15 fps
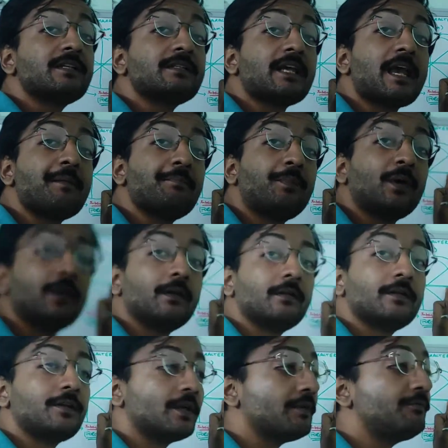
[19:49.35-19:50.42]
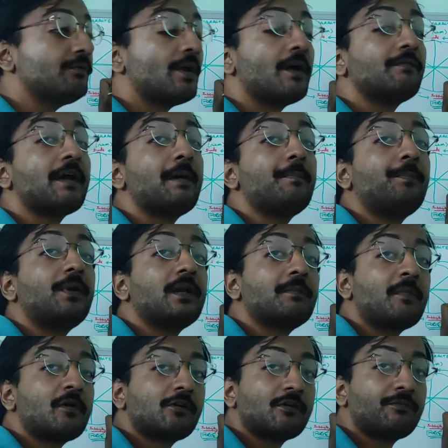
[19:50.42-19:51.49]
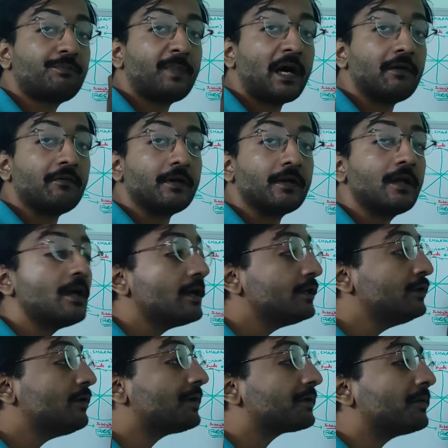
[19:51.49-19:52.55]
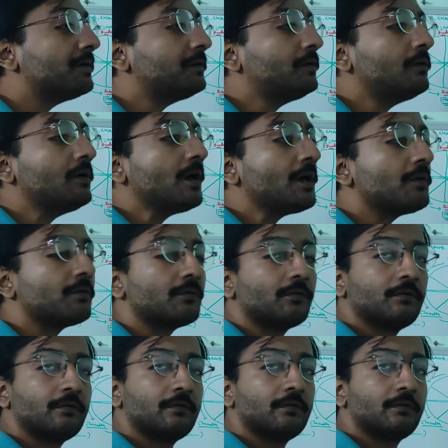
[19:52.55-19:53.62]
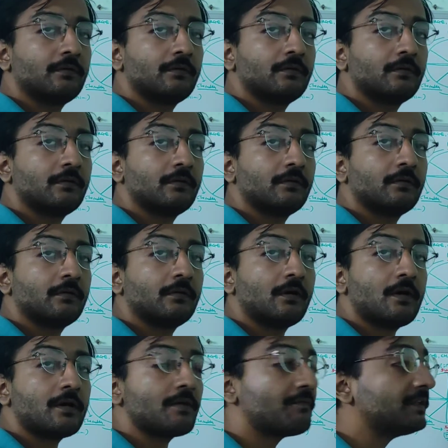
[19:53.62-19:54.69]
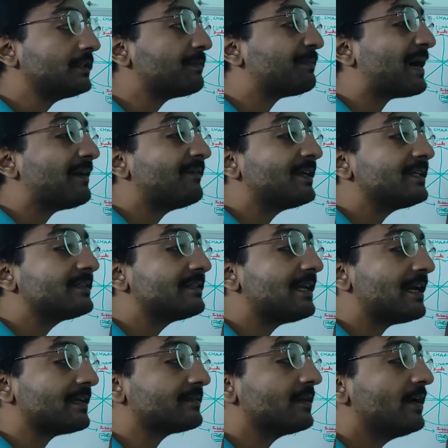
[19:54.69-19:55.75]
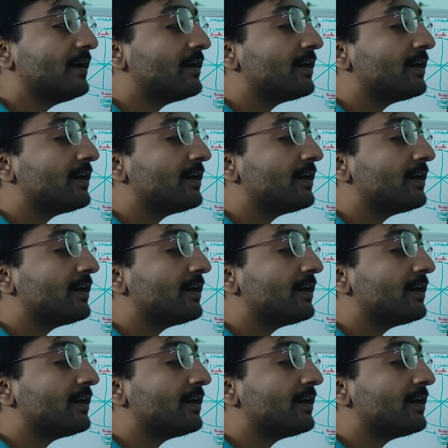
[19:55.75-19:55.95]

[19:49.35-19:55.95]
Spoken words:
is ample. If you have ample amount of power, you are going to love. Okay, when the power is less,